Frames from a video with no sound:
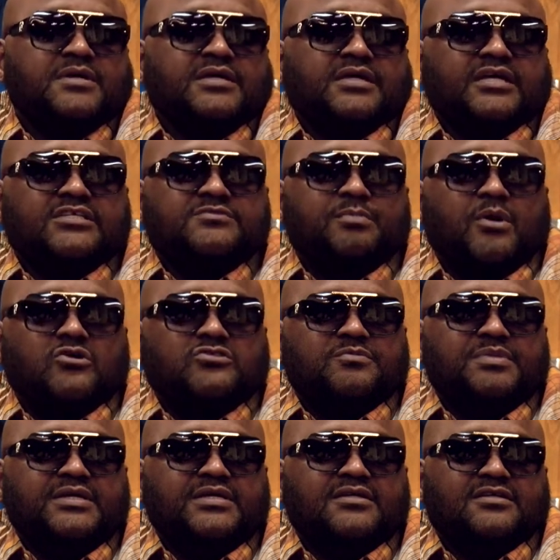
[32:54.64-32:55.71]
supposed to
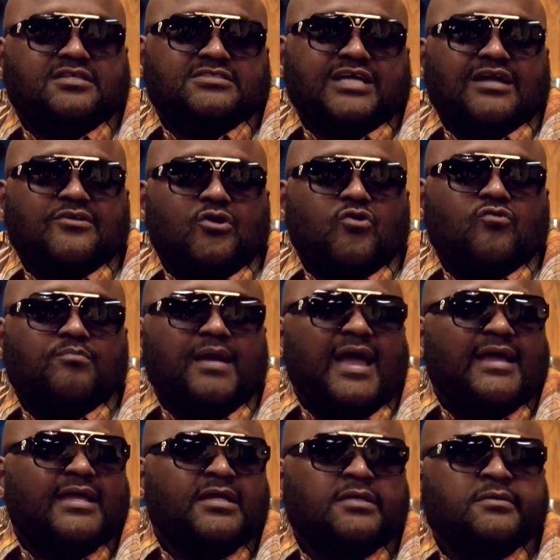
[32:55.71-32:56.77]
be, because I know back
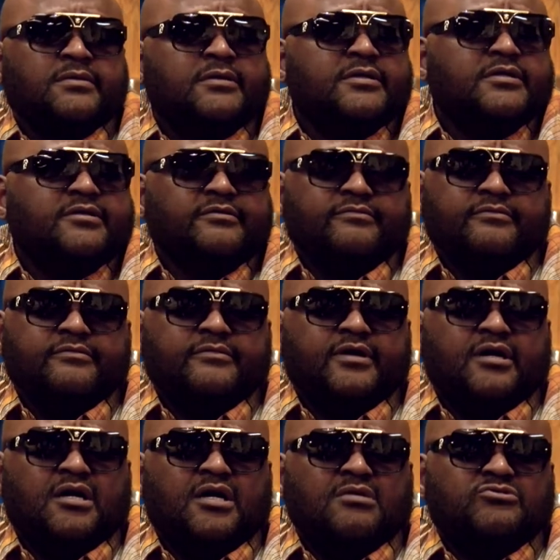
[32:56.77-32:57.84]
in
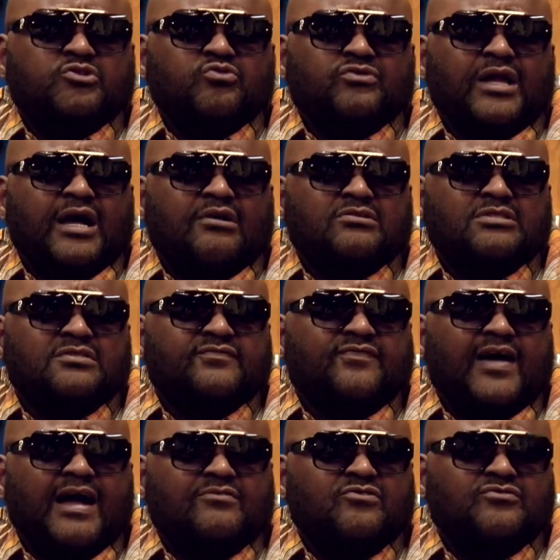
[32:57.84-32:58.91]

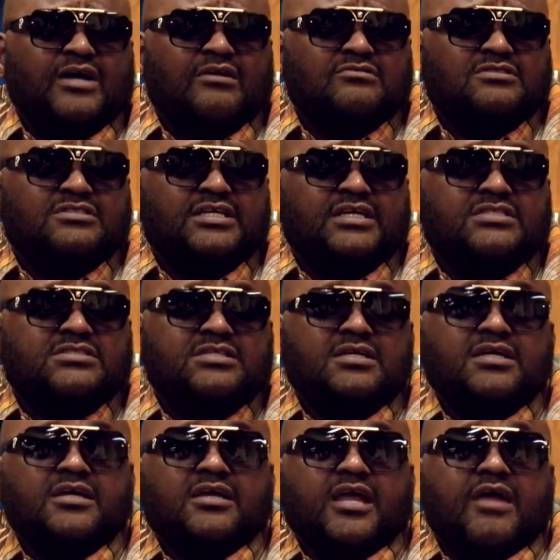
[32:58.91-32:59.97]
2005, 2006,
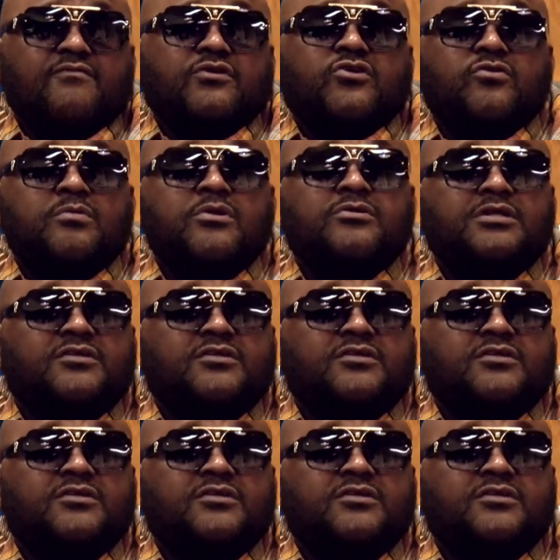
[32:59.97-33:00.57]
every community is